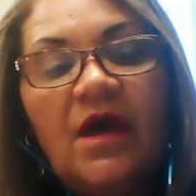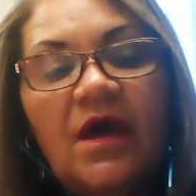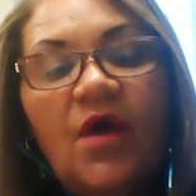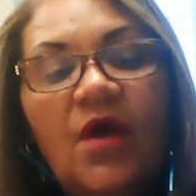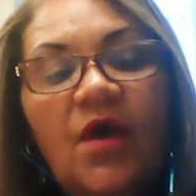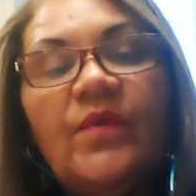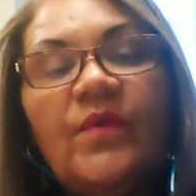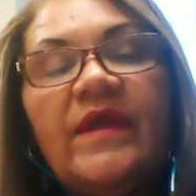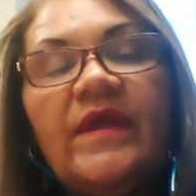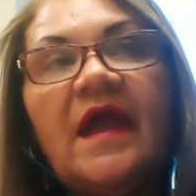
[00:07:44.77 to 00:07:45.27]

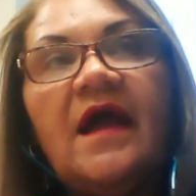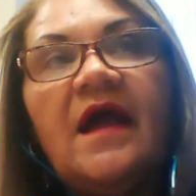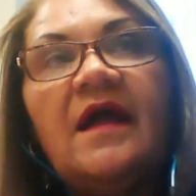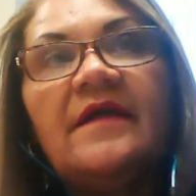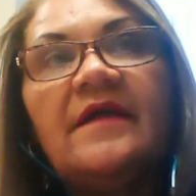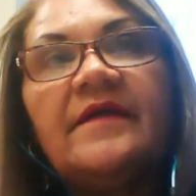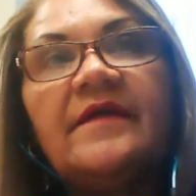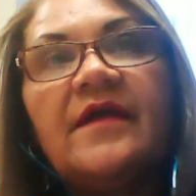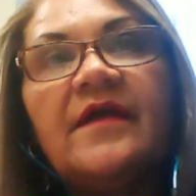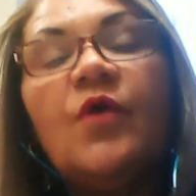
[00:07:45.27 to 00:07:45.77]

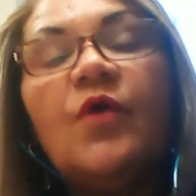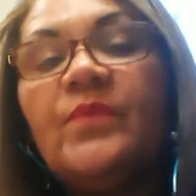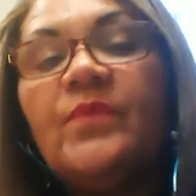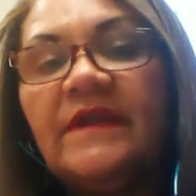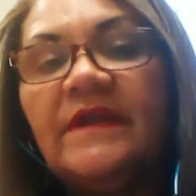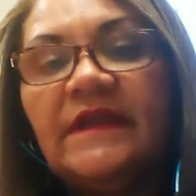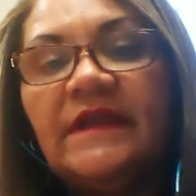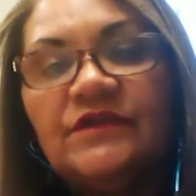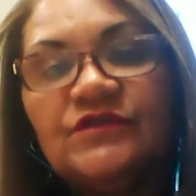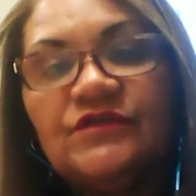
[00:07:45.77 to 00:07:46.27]
OER
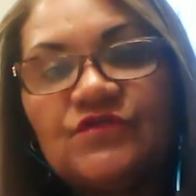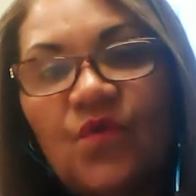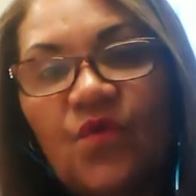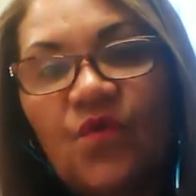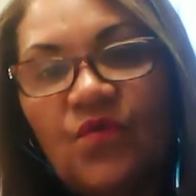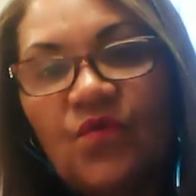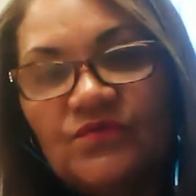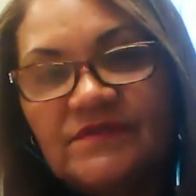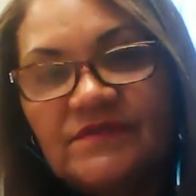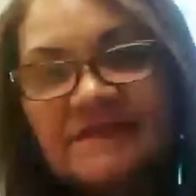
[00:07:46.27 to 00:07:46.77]
Opening
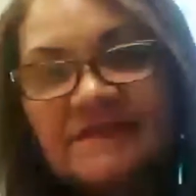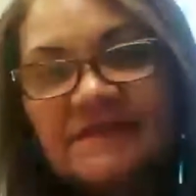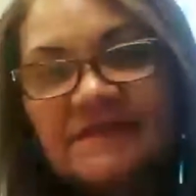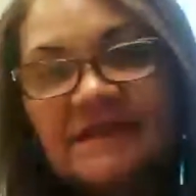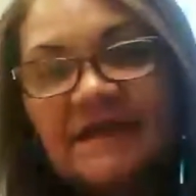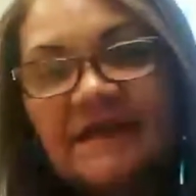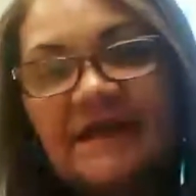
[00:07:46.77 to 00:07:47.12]
Doors.